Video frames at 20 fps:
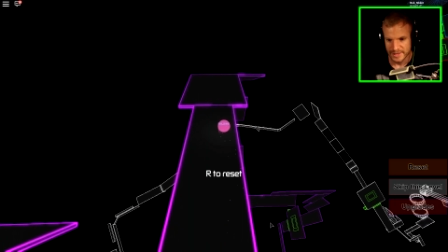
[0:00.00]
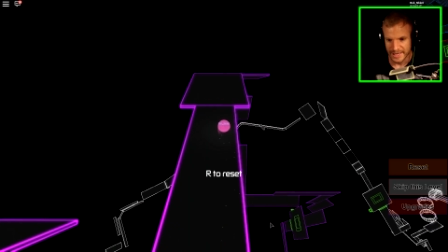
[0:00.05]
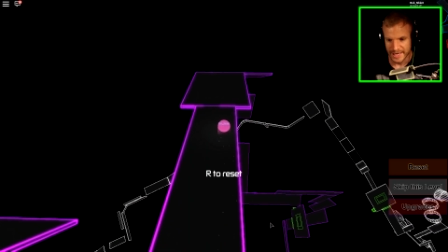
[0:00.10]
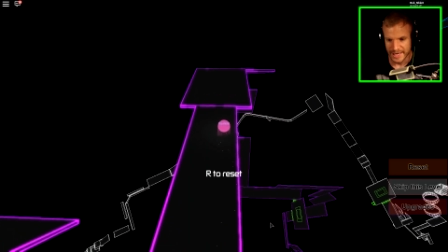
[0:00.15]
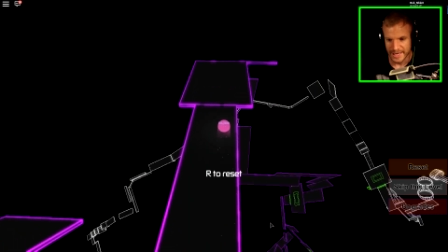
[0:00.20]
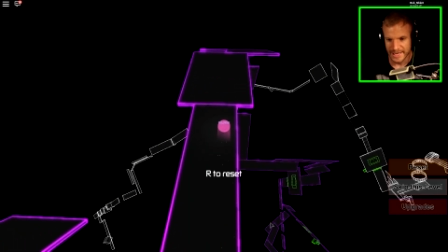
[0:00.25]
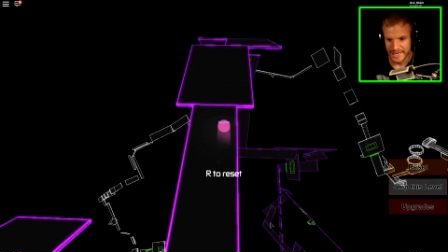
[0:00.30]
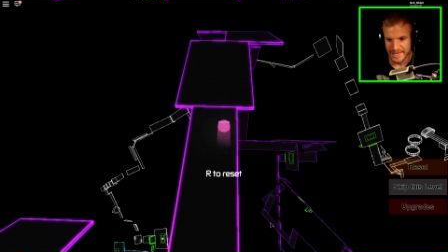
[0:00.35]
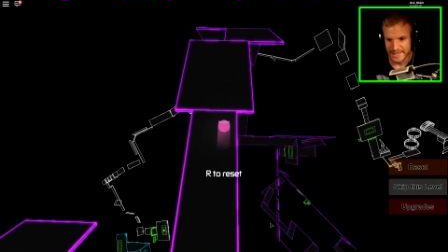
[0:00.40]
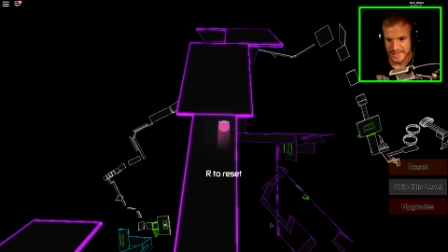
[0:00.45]

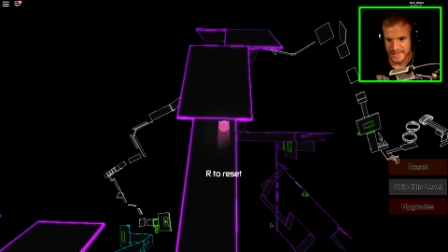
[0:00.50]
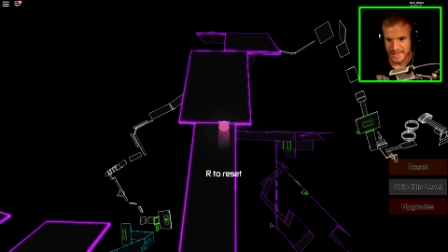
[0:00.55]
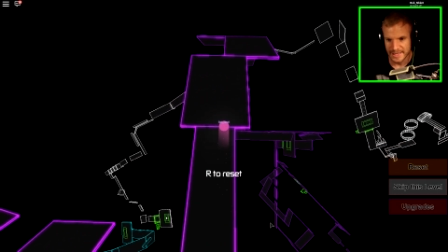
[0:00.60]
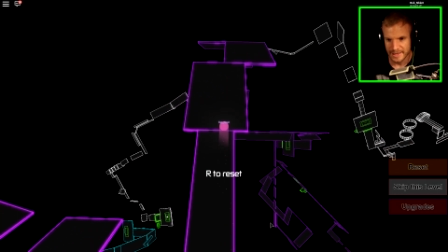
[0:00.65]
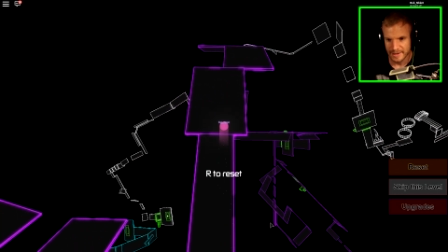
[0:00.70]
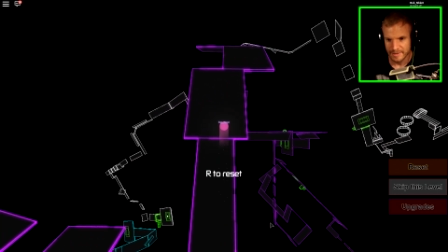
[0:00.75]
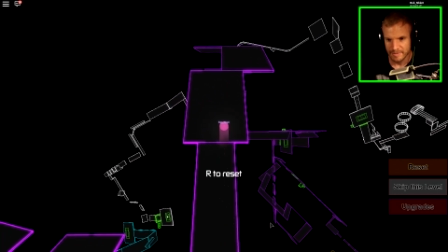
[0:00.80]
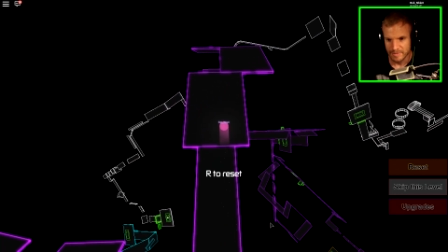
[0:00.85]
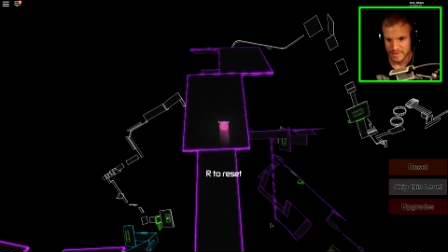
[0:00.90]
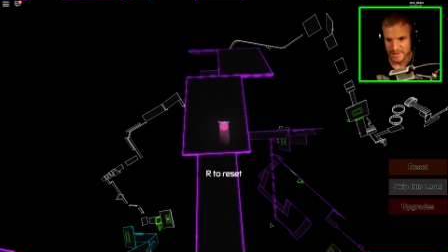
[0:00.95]
Take it
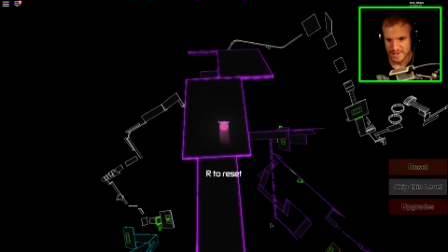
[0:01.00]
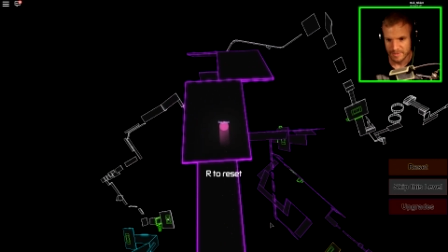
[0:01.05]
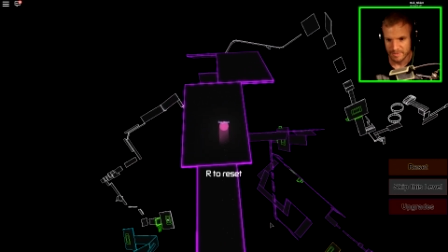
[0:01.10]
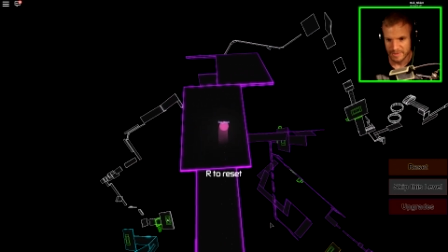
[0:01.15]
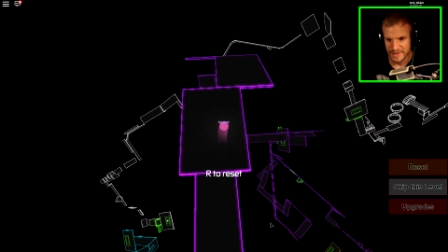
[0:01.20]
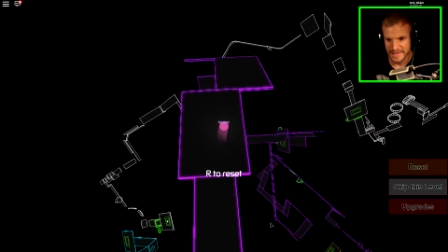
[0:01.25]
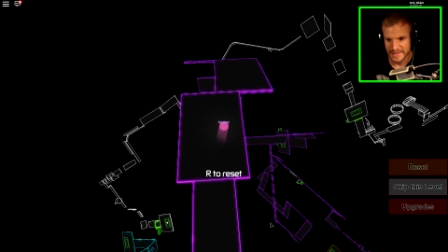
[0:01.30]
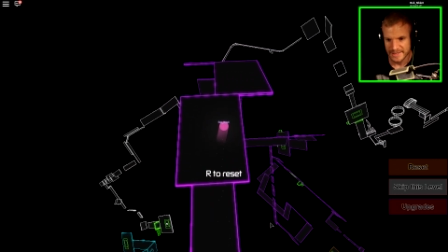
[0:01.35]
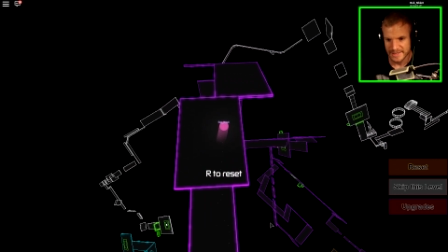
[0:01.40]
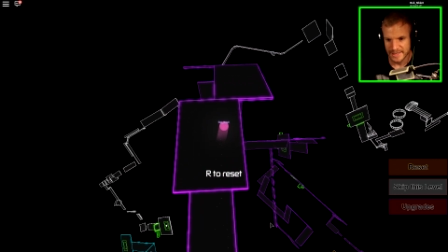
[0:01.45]
easy, Mr.
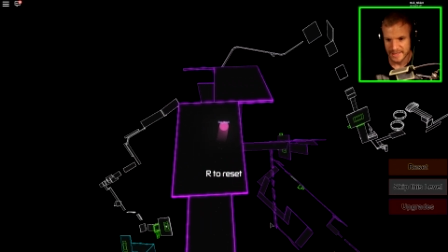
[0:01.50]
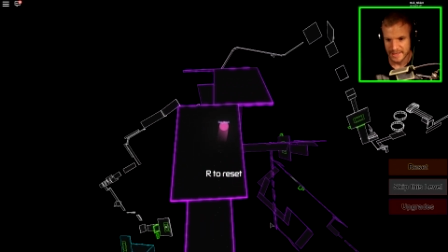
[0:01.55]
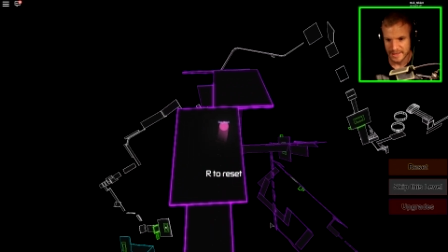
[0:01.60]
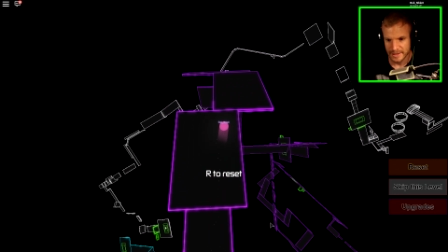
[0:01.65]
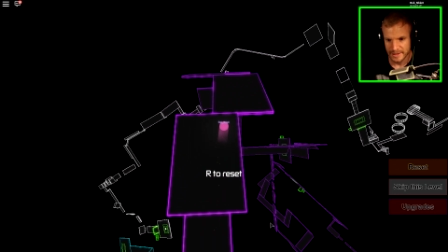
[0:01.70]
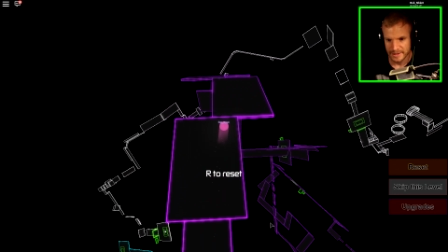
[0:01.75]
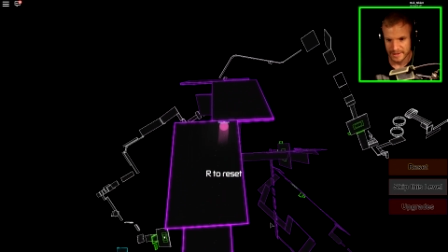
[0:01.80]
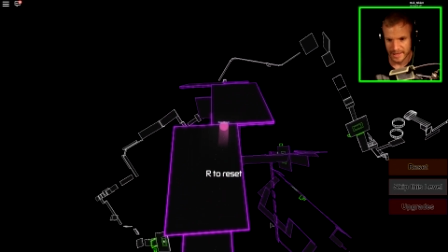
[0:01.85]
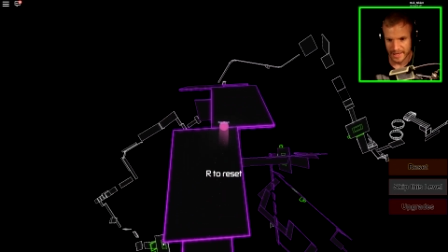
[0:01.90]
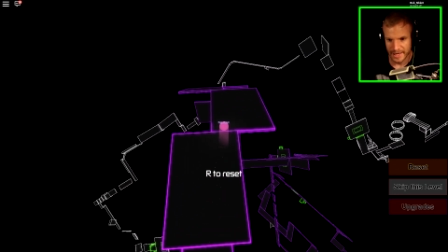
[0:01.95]

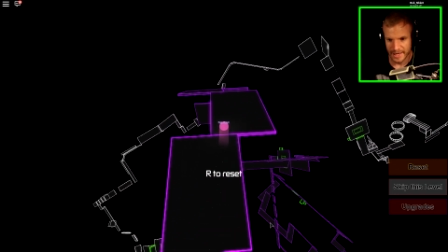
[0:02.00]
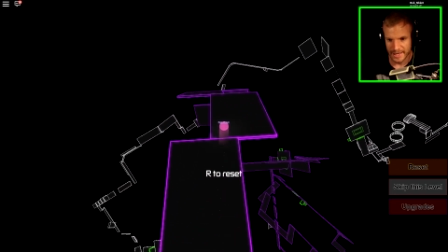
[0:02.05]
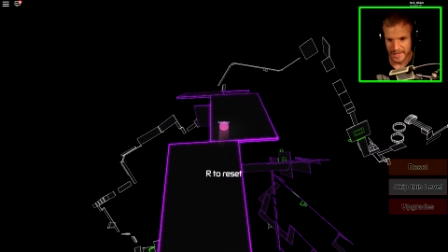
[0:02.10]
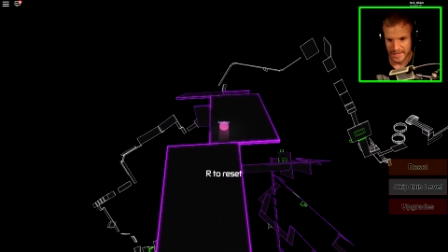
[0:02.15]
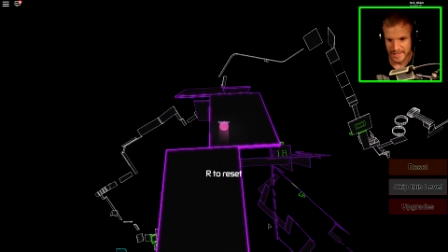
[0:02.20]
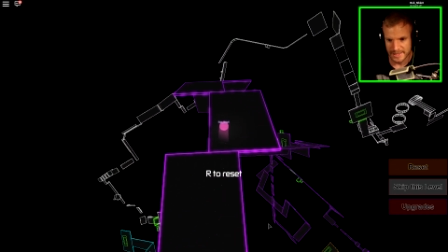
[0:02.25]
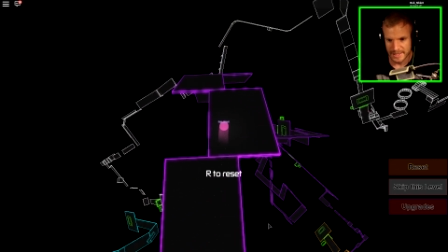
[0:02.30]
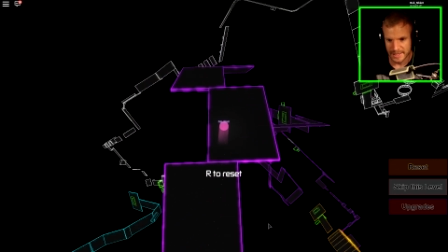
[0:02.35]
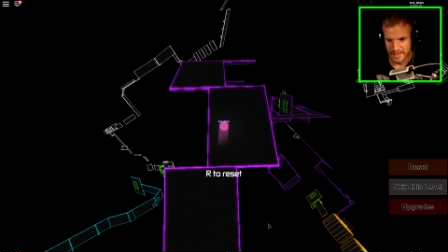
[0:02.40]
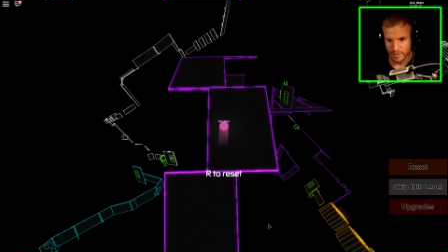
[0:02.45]
PC. Take it
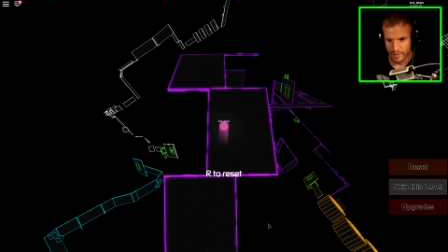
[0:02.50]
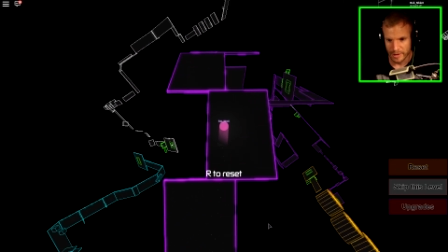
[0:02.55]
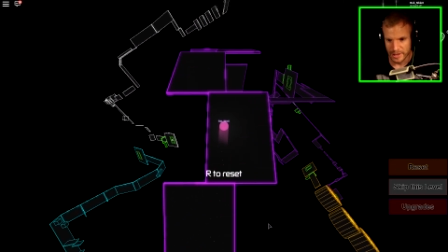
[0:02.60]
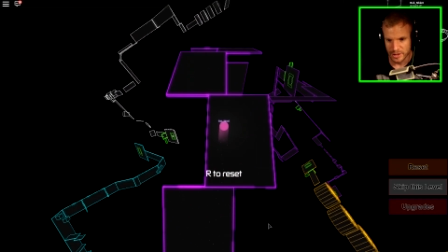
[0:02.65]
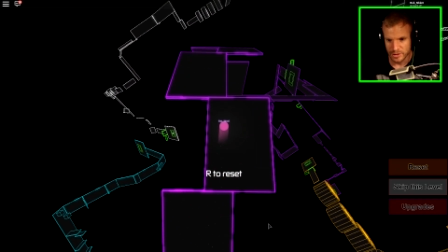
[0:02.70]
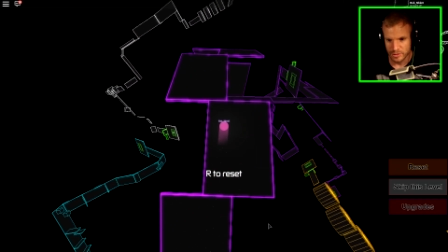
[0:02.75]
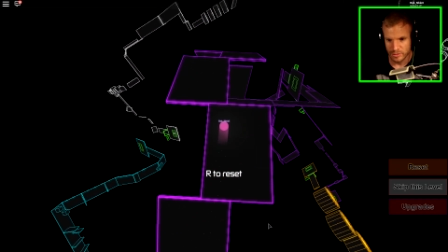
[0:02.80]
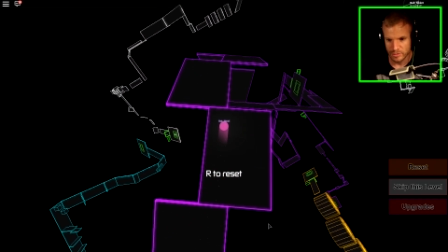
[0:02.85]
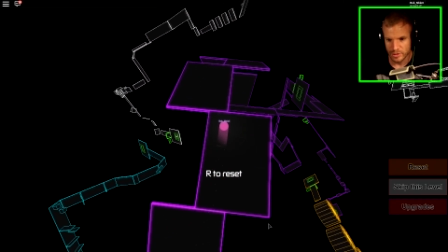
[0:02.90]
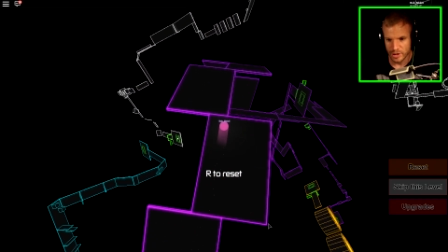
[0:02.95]
easy
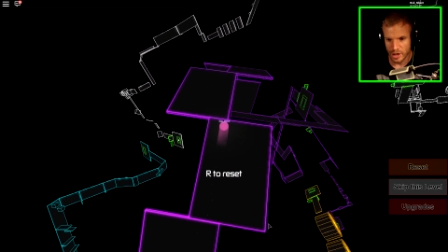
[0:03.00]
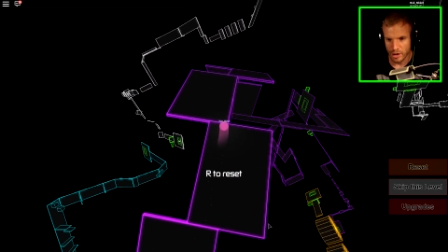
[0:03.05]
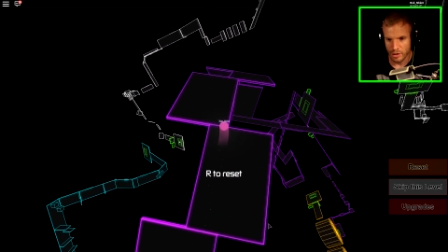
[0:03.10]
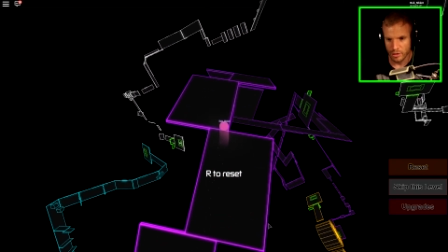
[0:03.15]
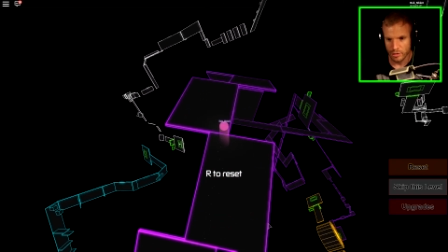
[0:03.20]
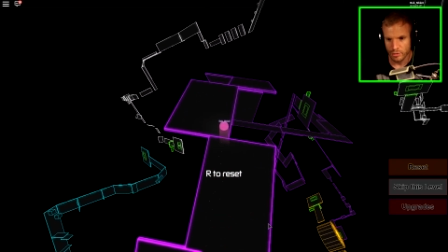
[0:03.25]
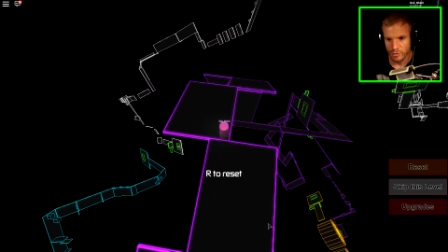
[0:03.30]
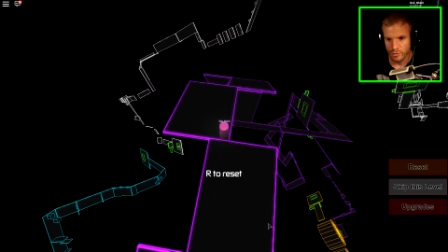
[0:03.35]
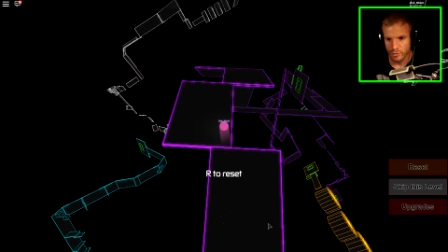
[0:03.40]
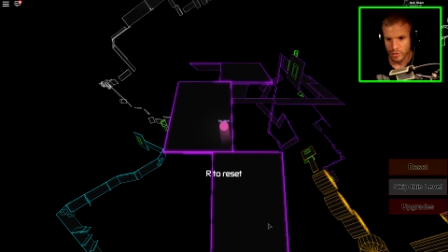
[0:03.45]
when you
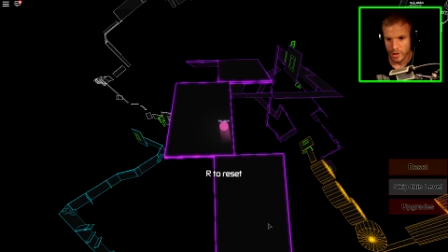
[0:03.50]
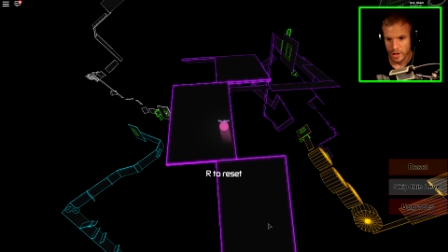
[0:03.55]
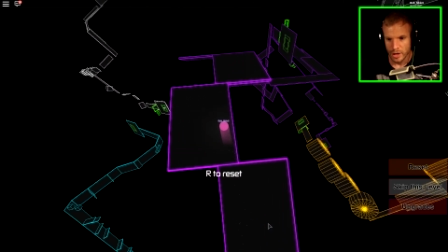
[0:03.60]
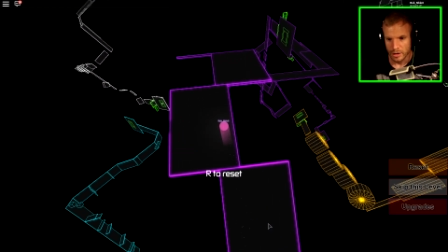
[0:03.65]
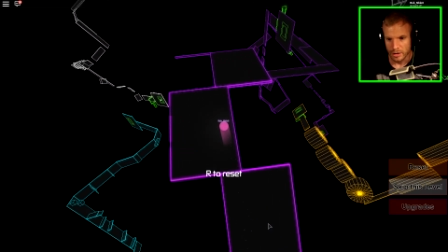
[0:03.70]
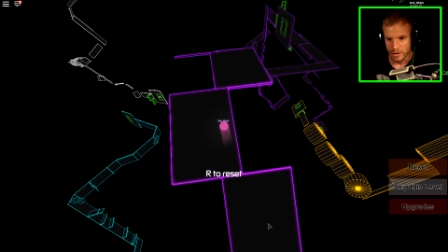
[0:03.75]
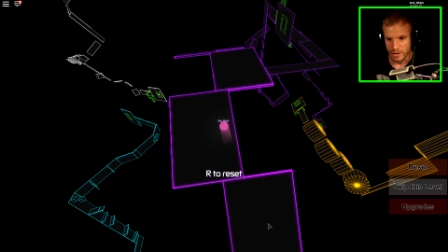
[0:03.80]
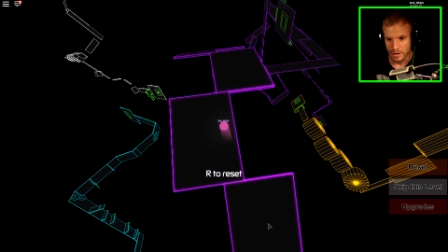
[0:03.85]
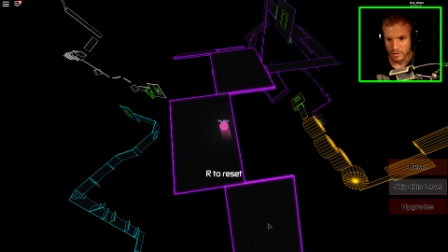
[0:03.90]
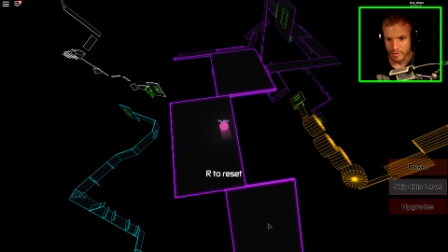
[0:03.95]
go.
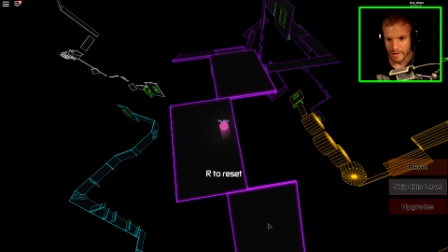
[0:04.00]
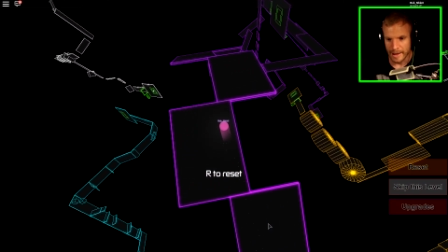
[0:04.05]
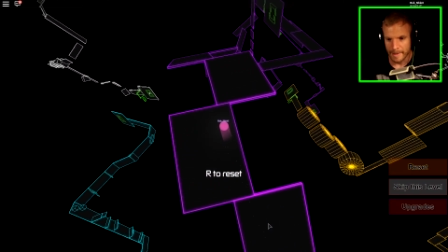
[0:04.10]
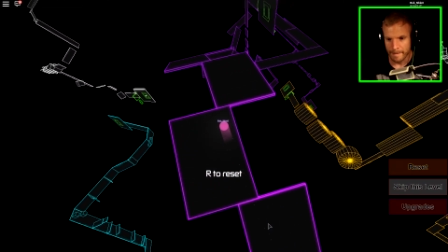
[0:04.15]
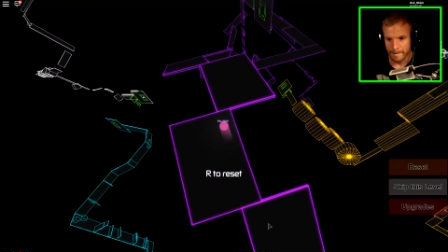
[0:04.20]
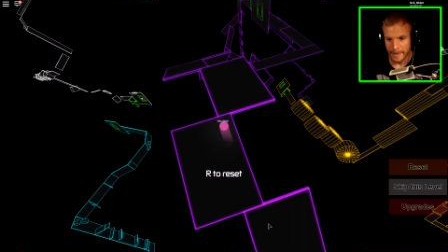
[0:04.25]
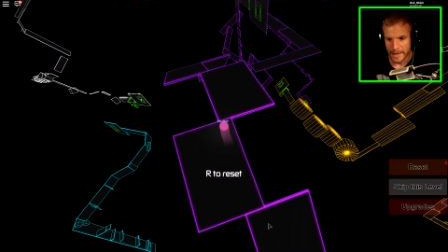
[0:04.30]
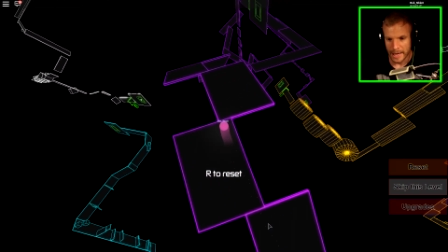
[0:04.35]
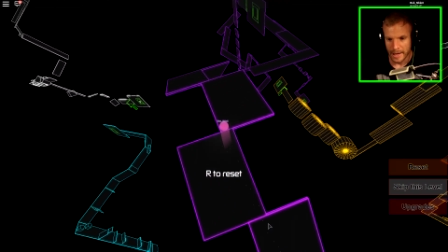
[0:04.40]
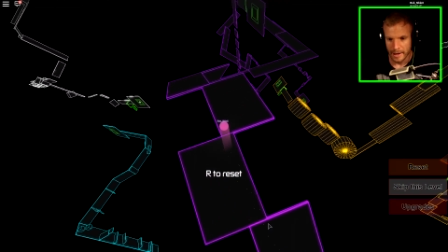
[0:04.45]
Go
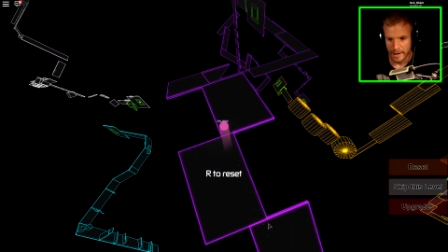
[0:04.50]
up,